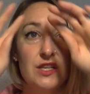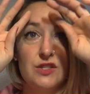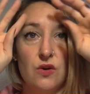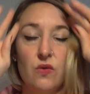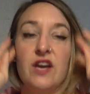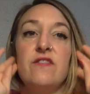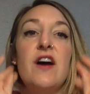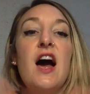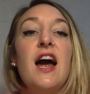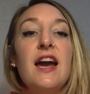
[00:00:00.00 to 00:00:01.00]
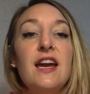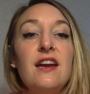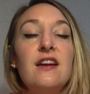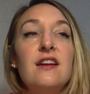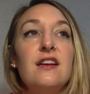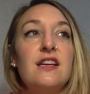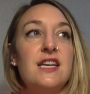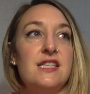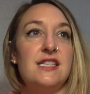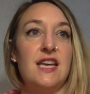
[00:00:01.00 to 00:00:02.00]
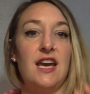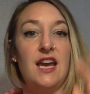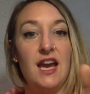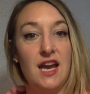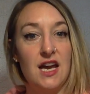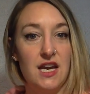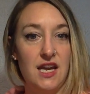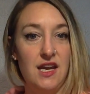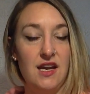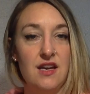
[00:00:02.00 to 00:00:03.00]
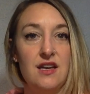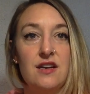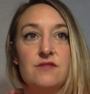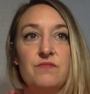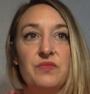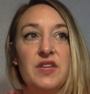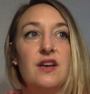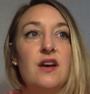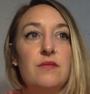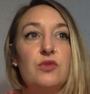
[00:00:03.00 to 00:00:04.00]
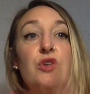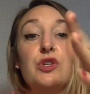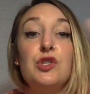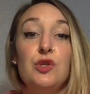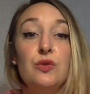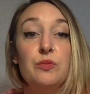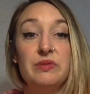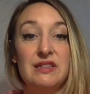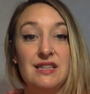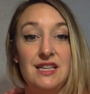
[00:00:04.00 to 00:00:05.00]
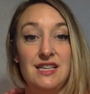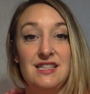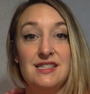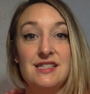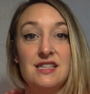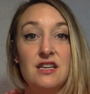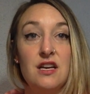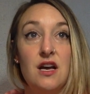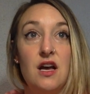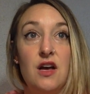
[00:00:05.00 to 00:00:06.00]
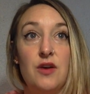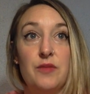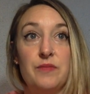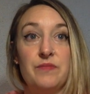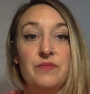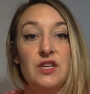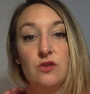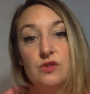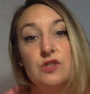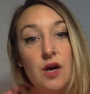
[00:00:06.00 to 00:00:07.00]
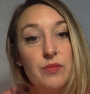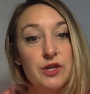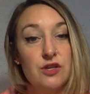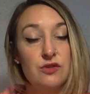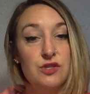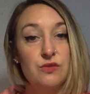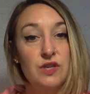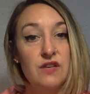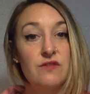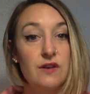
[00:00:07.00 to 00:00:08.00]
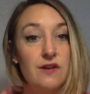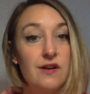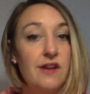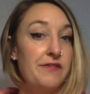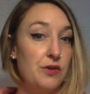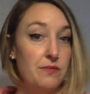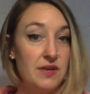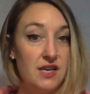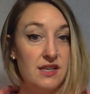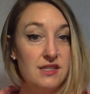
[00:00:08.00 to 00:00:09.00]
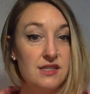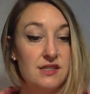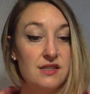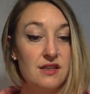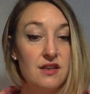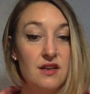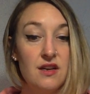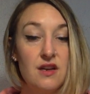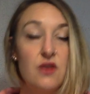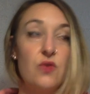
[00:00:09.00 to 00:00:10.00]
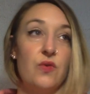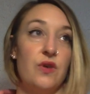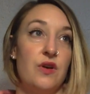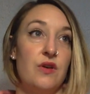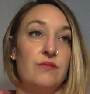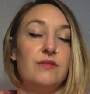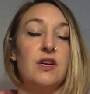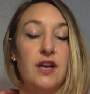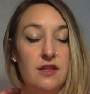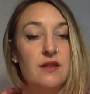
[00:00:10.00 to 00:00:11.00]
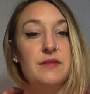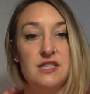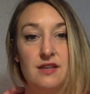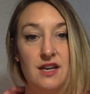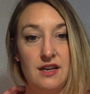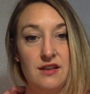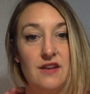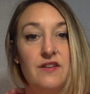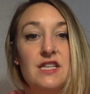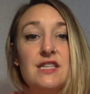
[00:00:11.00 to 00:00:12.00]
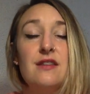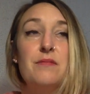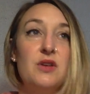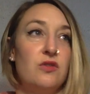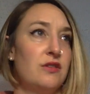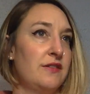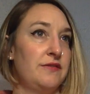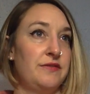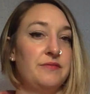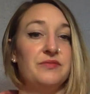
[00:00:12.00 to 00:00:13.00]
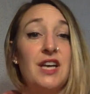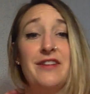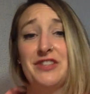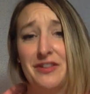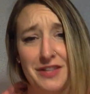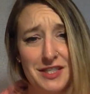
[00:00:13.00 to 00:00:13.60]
So if I can say, hey honey, could you please stop what you're doing for a few minutes? Okay, let me say, if he's in the middle of, I've done